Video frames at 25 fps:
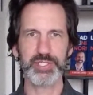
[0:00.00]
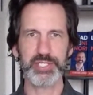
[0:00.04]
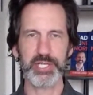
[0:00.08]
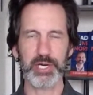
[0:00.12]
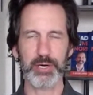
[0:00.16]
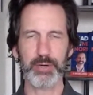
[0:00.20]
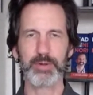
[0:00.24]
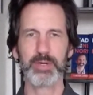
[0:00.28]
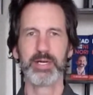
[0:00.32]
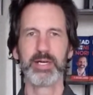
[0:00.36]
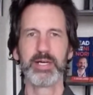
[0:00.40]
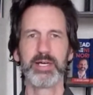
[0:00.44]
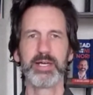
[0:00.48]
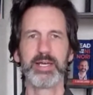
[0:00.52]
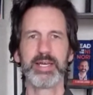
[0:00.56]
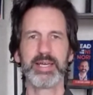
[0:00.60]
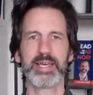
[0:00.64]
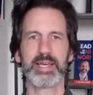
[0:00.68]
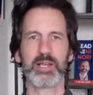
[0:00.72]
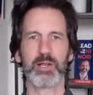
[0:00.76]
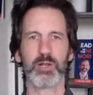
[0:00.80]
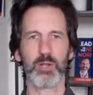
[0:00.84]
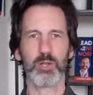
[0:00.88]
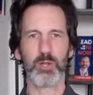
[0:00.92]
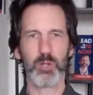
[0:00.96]
So
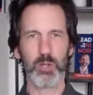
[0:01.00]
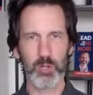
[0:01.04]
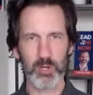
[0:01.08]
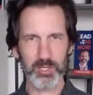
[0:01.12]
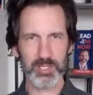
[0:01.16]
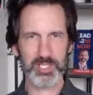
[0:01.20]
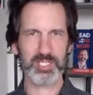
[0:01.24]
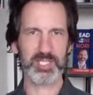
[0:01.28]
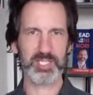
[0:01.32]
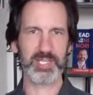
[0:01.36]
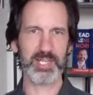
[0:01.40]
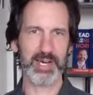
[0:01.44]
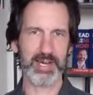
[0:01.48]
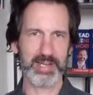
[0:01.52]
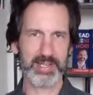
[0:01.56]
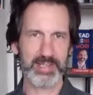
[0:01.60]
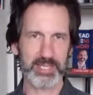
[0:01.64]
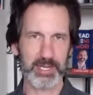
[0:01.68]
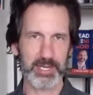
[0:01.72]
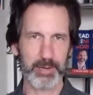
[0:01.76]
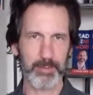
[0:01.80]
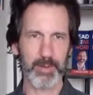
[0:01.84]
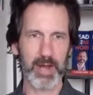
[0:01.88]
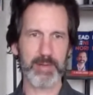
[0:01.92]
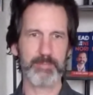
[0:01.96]
it looks like
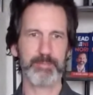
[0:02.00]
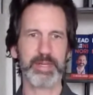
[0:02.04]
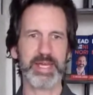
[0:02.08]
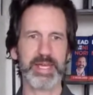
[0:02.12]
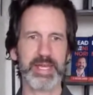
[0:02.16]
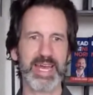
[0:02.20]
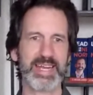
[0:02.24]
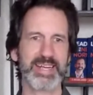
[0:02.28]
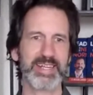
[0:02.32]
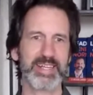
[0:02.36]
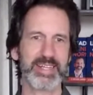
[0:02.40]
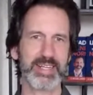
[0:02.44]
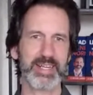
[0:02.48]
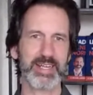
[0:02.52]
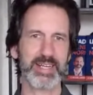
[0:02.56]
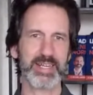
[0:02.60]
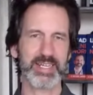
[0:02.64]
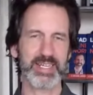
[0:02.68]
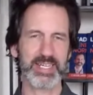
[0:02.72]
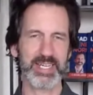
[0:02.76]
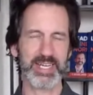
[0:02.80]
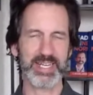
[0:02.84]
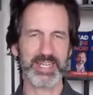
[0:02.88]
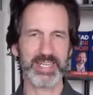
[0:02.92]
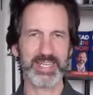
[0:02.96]
there might be an
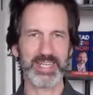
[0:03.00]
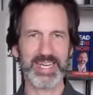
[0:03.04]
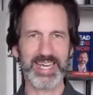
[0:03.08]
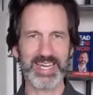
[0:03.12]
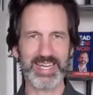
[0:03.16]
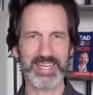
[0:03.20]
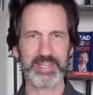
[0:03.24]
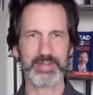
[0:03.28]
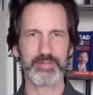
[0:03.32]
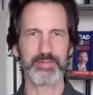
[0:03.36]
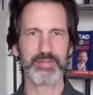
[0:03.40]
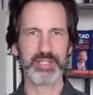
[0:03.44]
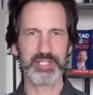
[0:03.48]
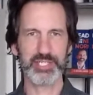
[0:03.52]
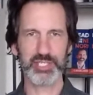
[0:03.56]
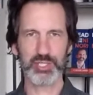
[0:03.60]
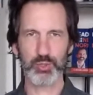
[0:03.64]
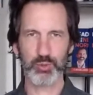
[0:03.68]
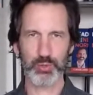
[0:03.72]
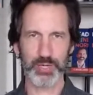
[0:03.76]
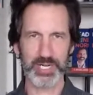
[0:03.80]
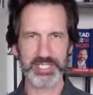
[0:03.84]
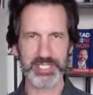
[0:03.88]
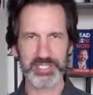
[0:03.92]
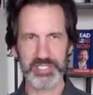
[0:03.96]
end of this
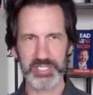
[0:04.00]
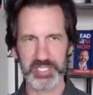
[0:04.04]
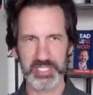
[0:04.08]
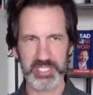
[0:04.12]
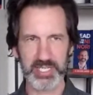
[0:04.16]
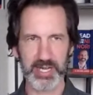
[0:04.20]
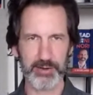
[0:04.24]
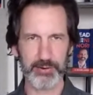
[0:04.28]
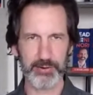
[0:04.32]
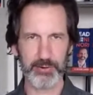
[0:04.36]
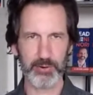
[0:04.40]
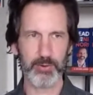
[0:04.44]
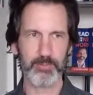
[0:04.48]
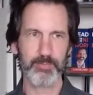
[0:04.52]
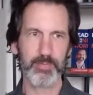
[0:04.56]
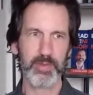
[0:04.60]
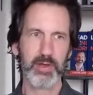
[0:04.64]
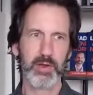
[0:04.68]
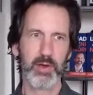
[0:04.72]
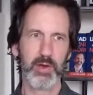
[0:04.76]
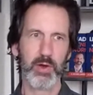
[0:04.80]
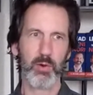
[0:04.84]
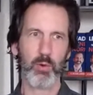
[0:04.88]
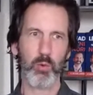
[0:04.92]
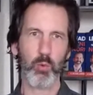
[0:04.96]
crazy tunnel
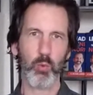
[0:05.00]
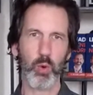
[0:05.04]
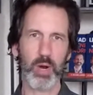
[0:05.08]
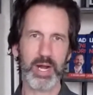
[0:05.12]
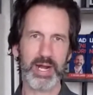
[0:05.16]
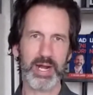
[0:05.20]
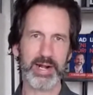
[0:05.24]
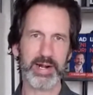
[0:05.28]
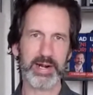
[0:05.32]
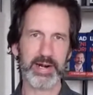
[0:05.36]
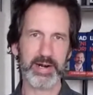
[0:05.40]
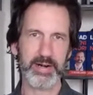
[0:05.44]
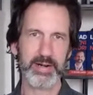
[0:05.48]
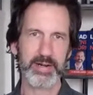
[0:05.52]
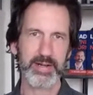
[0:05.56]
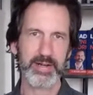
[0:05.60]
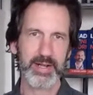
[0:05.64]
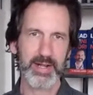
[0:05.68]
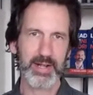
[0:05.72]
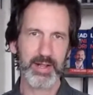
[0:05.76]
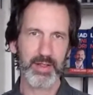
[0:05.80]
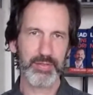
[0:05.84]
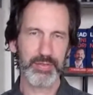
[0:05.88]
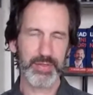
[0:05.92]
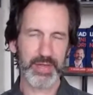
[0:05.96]
where
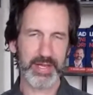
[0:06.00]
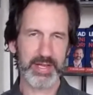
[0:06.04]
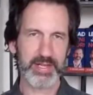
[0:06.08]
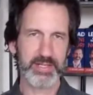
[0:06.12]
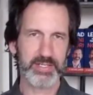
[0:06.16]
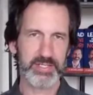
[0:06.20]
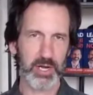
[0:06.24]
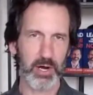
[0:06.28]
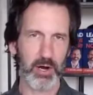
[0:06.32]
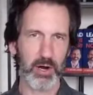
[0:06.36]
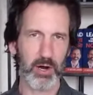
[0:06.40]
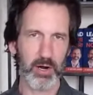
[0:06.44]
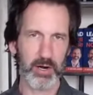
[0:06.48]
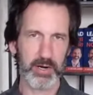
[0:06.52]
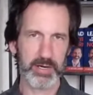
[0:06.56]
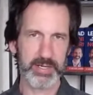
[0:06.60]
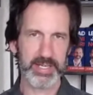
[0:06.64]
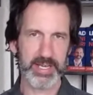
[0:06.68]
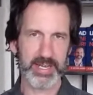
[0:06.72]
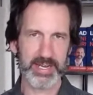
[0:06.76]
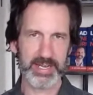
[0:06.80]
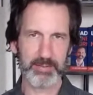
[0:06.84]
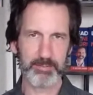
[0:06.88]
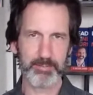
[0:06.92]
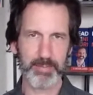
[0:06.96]
things are
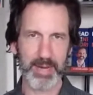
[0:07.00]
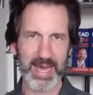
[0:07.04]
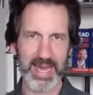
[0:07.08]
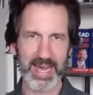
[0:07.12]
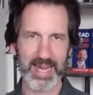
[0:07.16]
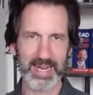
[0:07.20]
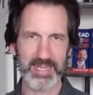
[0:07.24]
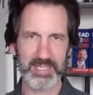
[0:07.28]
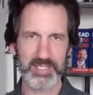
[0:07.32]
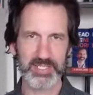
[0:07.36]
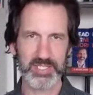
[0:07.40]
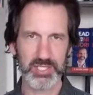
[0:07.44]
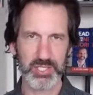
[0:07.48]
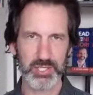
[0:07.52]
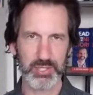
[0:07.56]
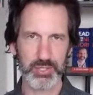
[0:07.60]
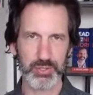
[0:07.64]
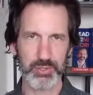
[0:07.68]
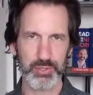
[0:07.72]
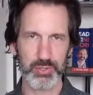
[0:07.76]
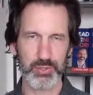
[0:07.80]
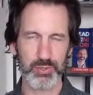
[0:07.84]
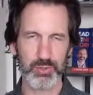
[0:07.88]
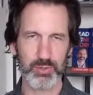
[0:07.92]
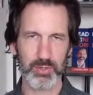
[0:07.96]
getting back
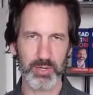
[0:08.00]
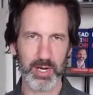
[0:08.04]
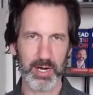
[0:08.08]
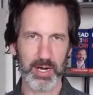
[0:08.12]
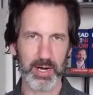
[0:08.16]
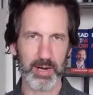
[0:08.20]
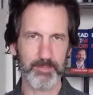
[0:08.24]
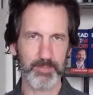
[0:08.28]
to